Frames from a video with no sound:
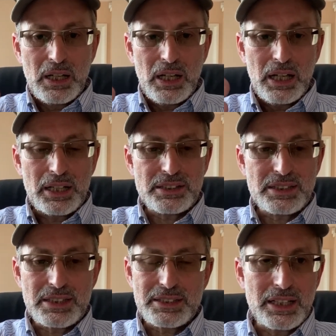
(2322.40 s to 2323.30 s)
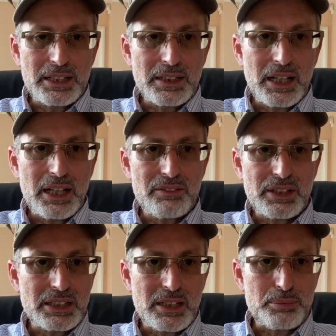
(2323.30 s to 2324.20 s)
and since then I haven't
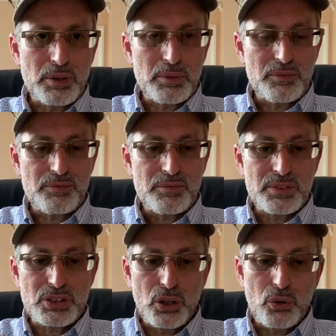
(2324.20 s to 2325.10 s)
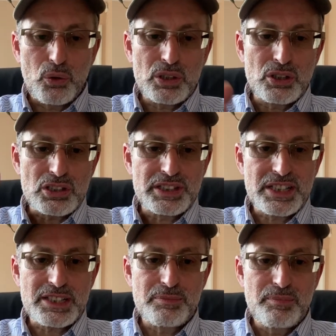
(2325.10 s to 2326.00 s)
got that problem so does
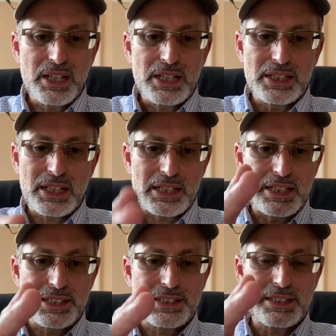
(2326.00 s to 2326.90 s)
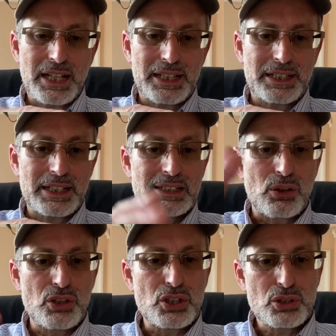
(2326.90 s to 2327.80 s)
this mean that this tank is
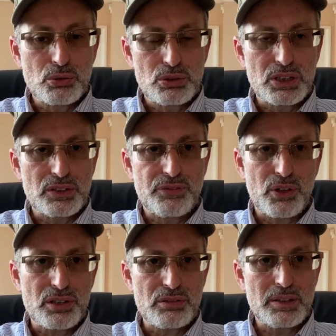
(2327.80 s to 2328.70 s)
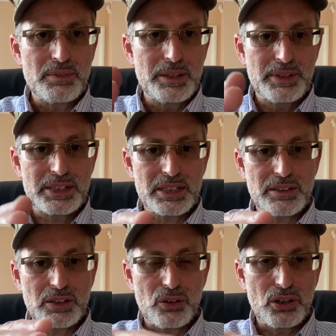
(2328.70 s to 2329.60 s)
only suited for three millimeter
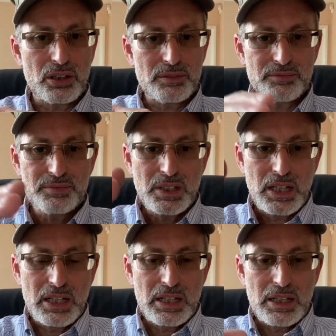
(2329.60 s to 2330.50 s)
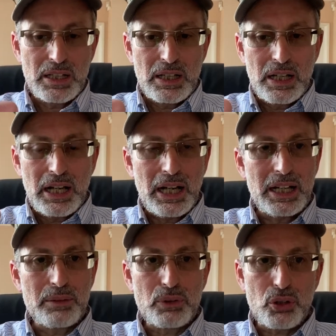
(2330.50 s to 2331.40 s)
coil I
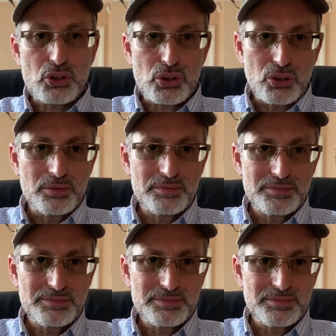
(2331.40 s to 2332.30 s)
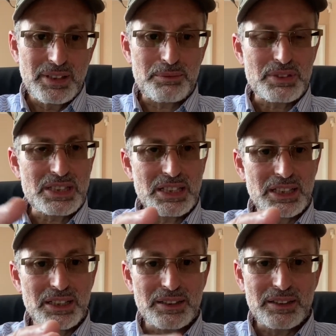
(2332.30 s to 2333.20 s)
am not sure I'm
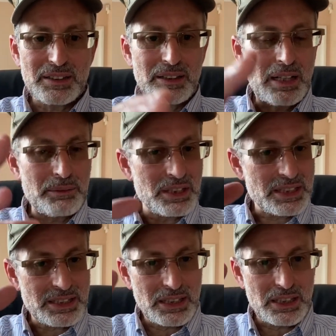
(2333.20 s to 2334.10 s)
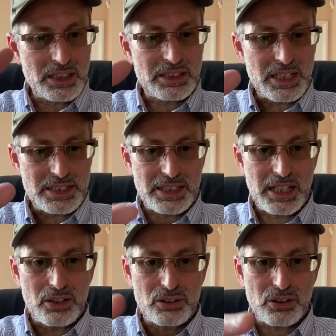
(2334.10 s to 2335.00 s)
still I'm still gonna test it
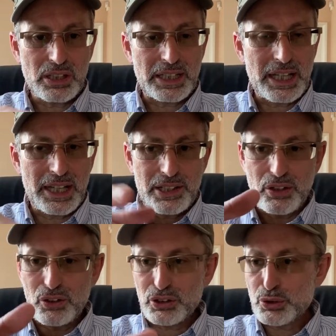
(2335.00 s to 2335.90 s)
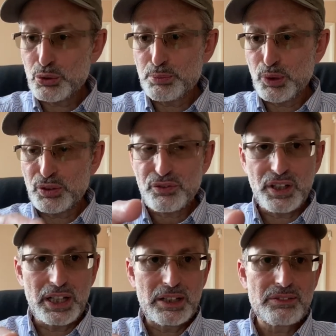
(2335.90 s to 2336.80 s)
out again on the
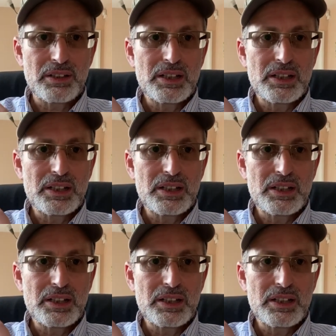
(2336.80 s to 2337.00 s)
2.5